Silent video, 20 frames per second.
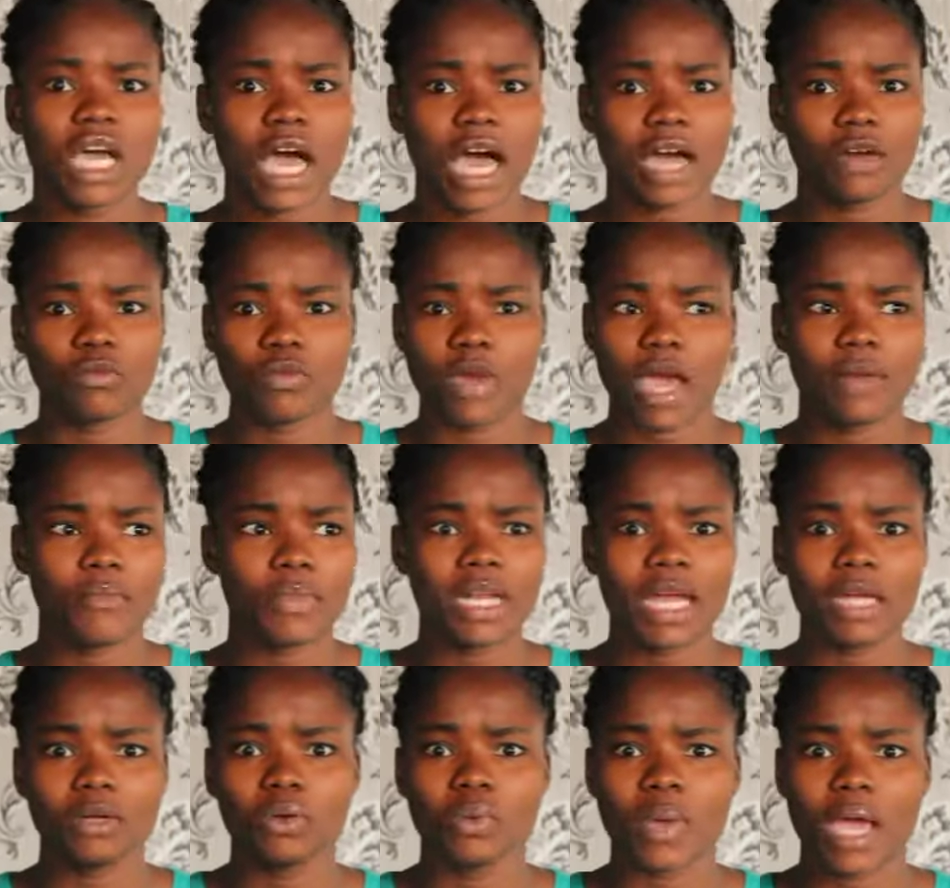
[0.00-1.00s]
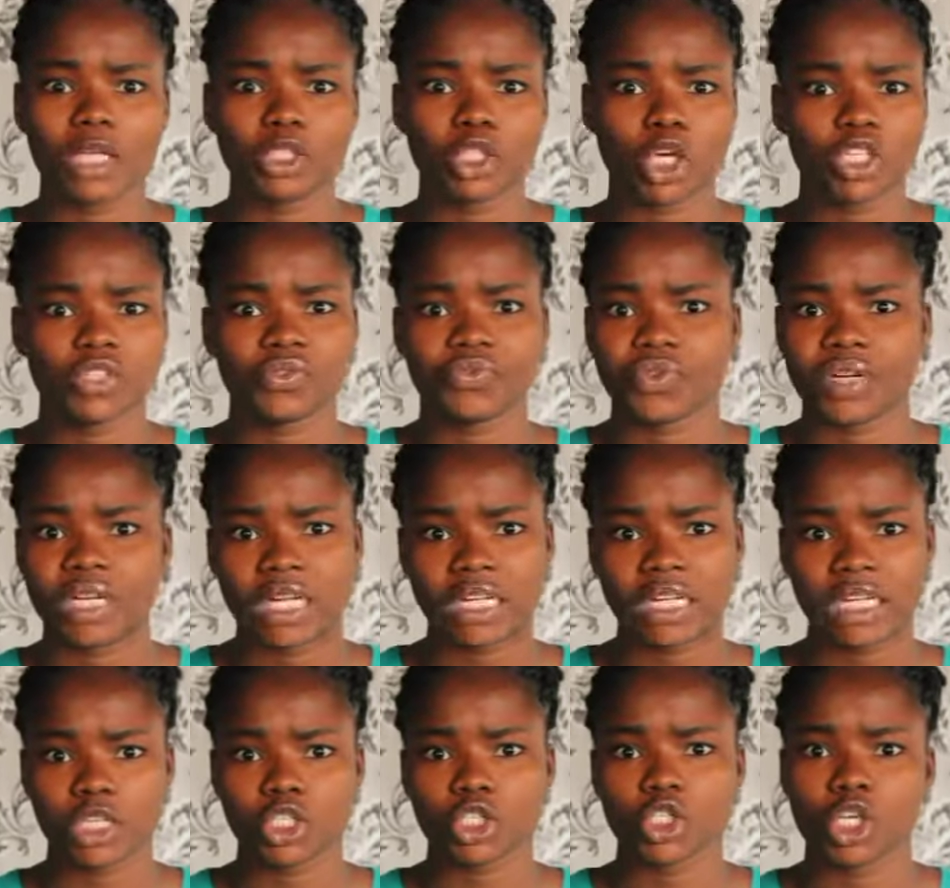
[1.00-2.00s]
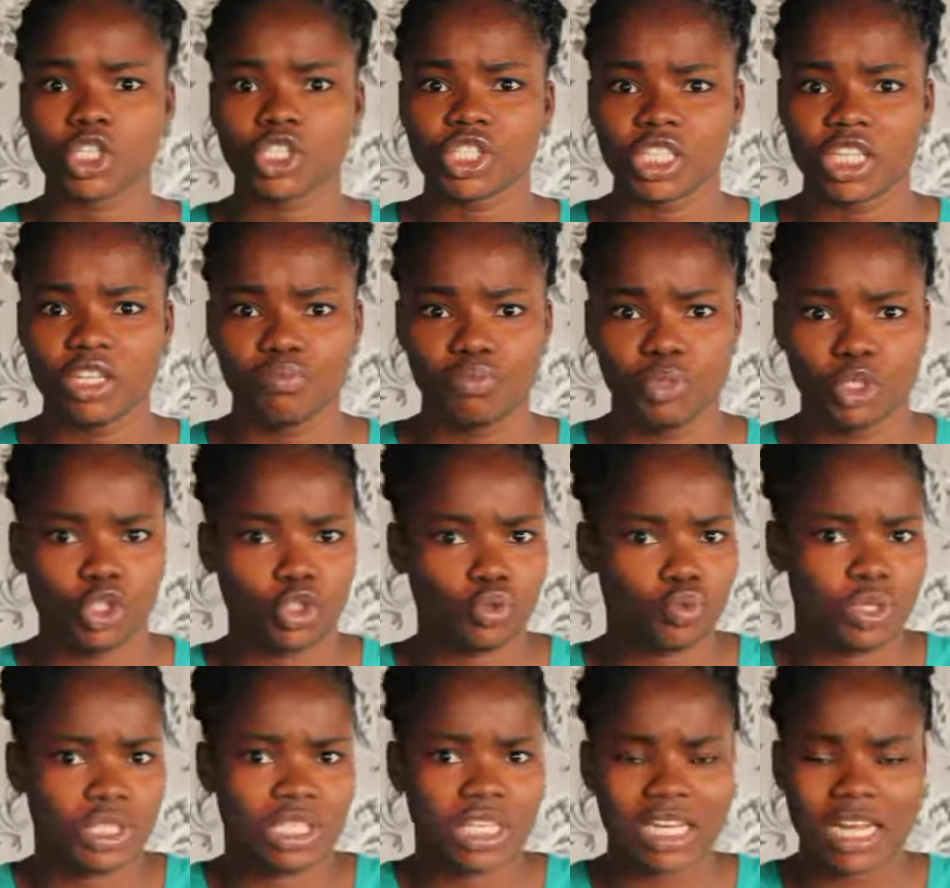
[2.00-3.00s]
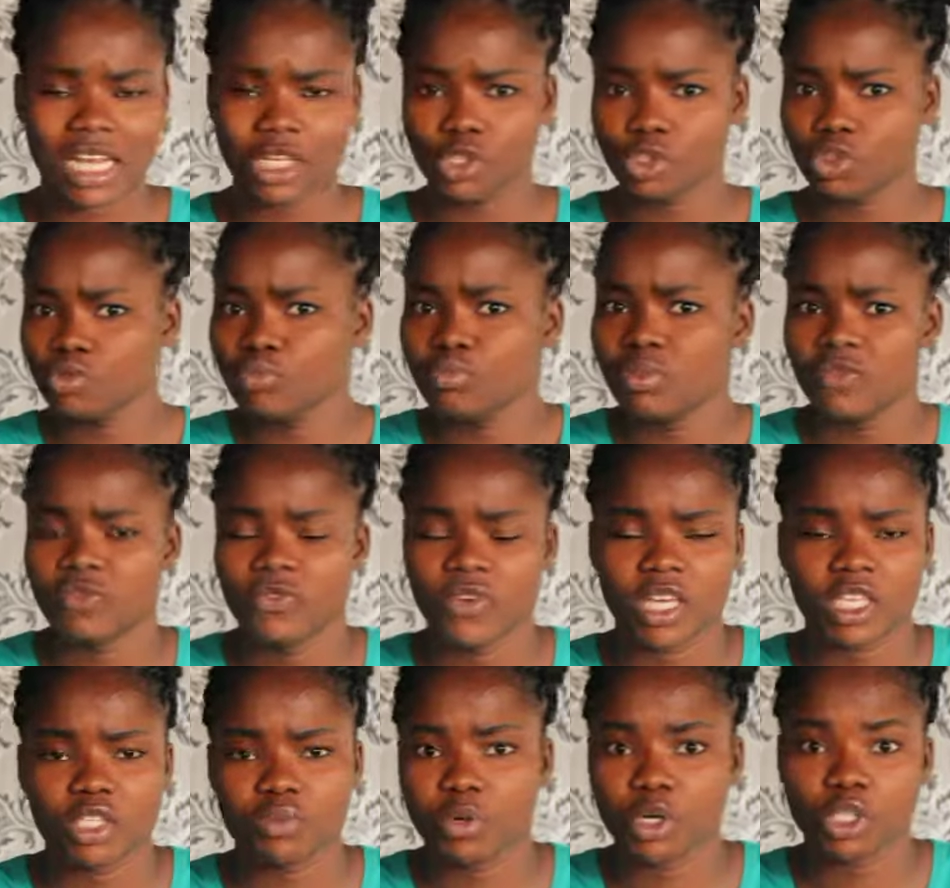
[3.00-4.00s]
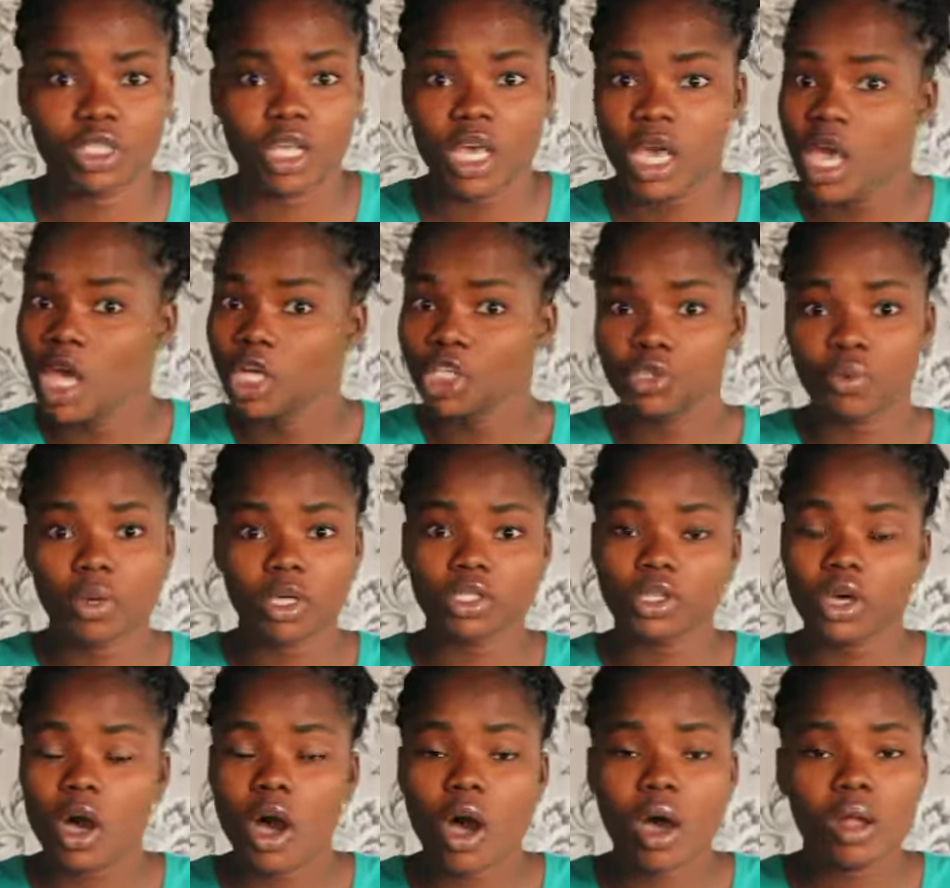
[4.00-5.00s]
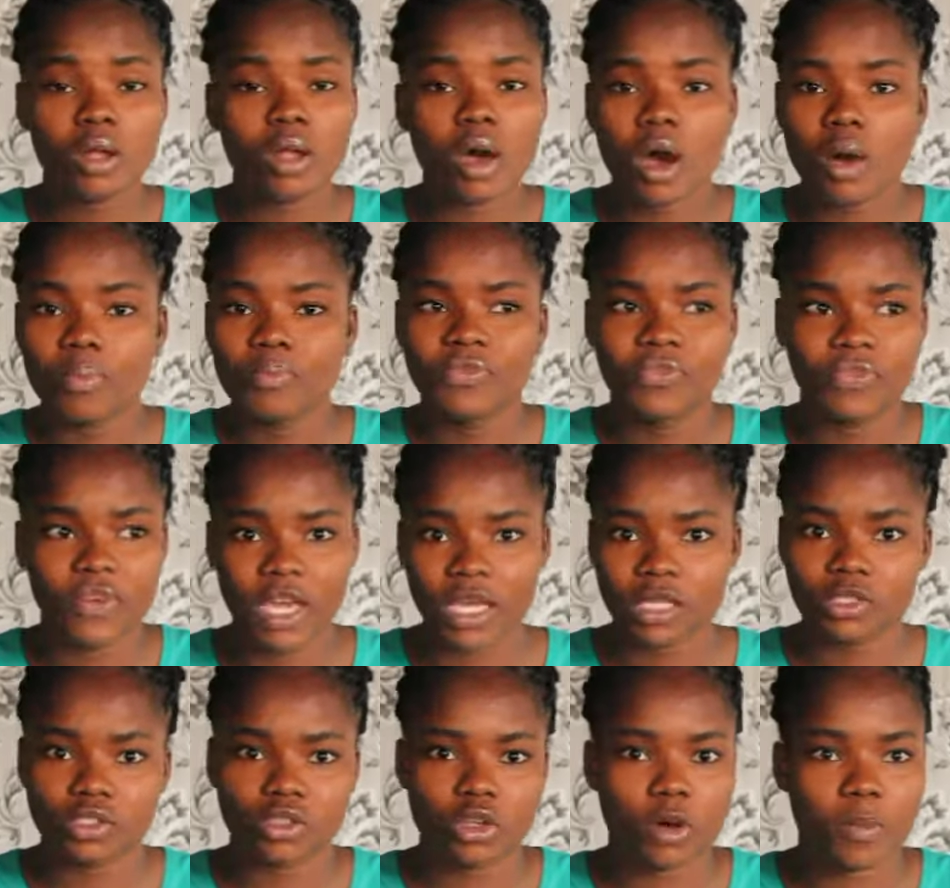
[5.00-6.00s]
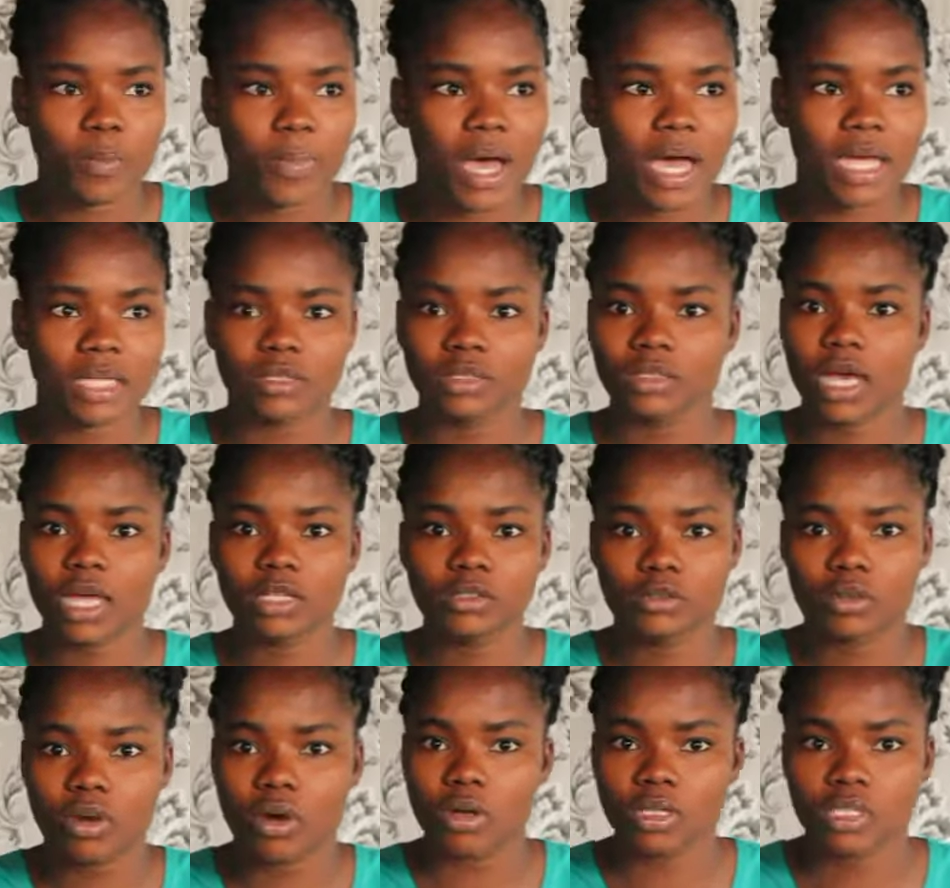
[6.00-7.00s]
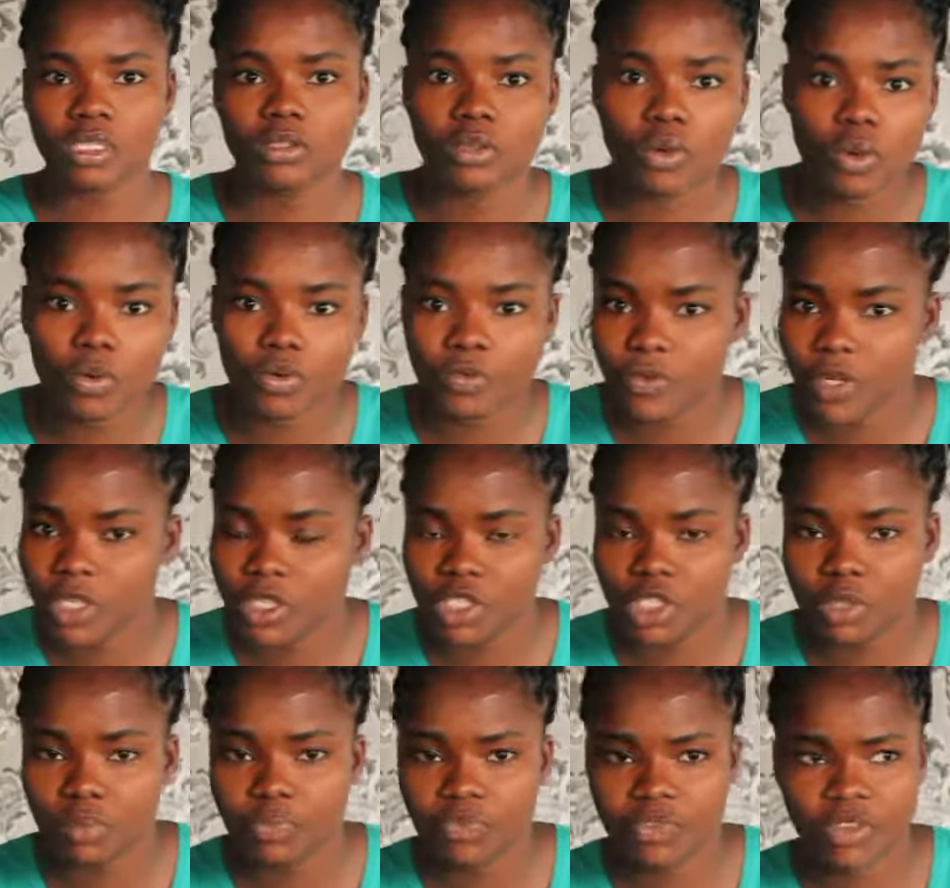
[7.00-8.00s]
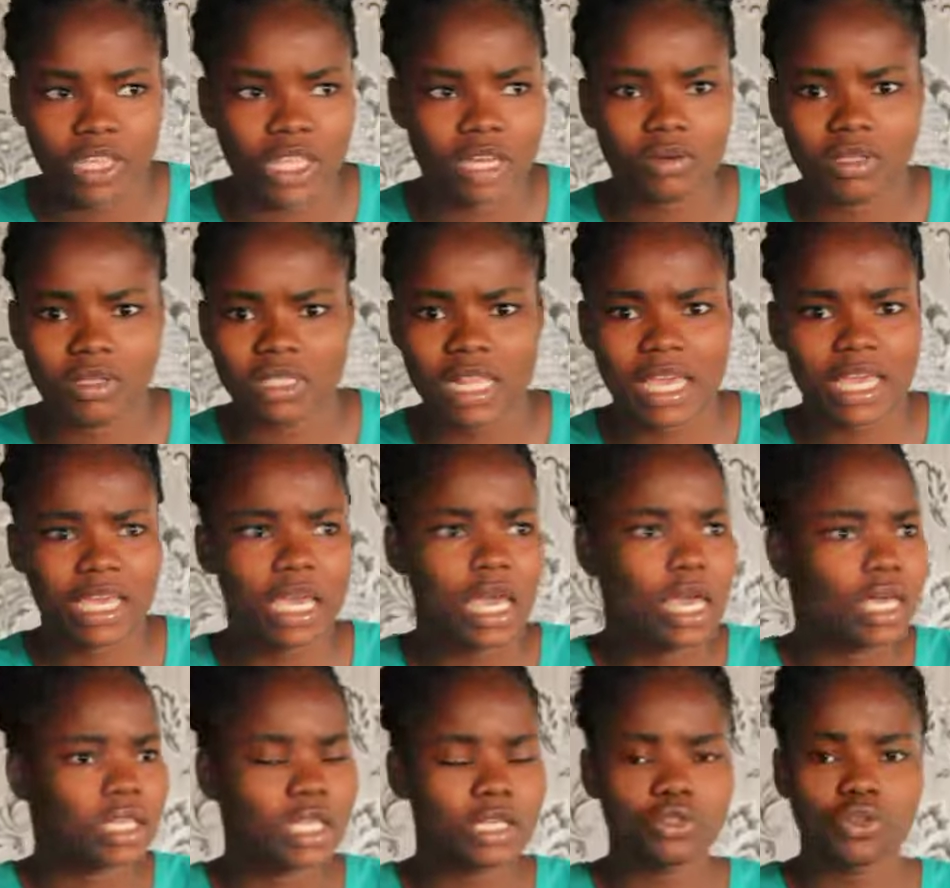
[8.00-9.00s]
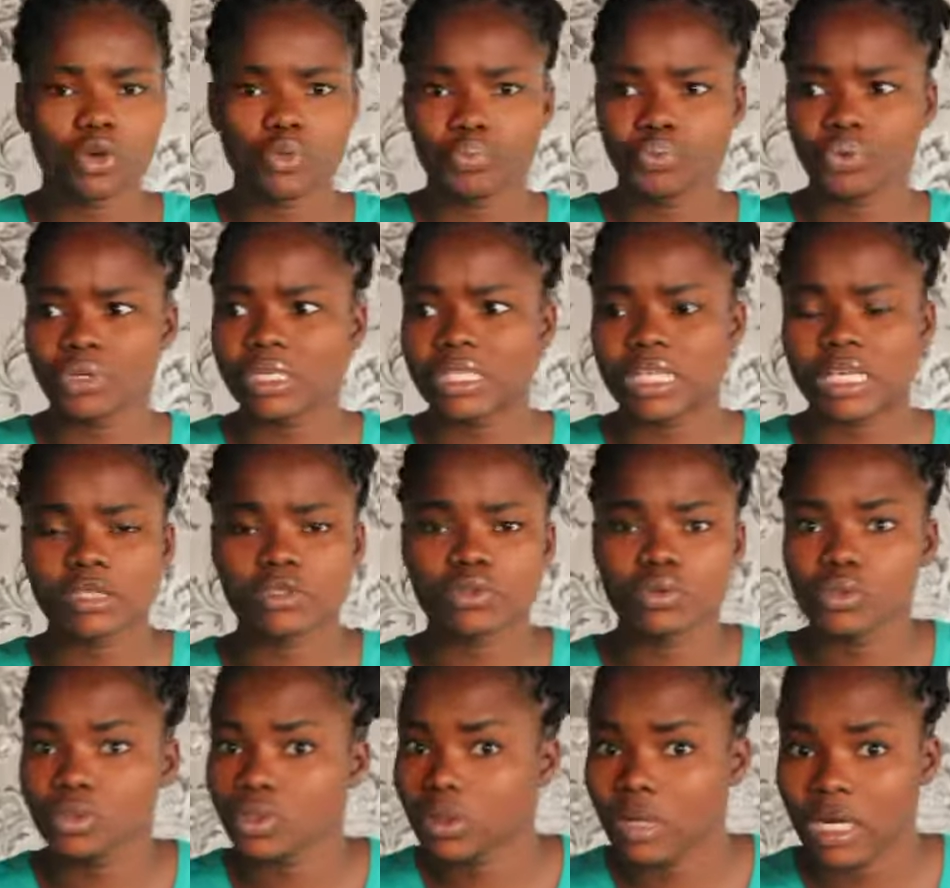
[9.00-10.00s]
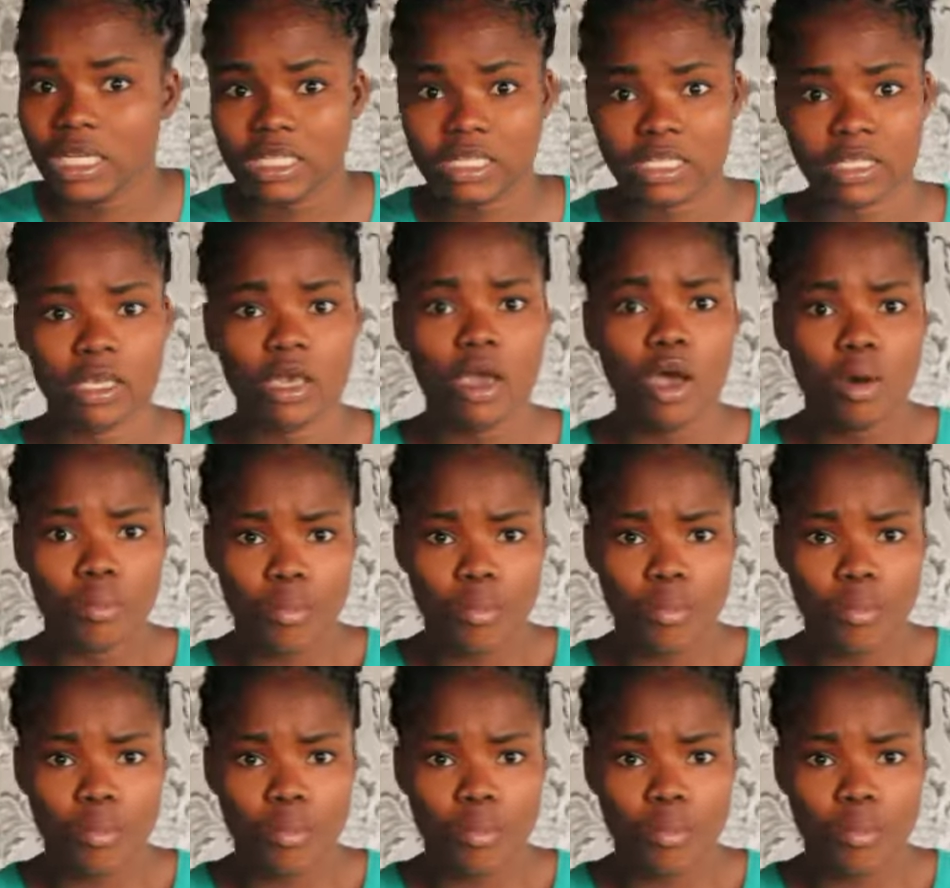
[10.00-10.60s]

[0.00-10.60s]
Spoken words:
And when I know we are just friends and there's nothing in between, then I shouldn't be vexed. But she was all up, vexed up, and had to cut the whole friendship thing. I was like, there's no Prince, there's no Dorothy.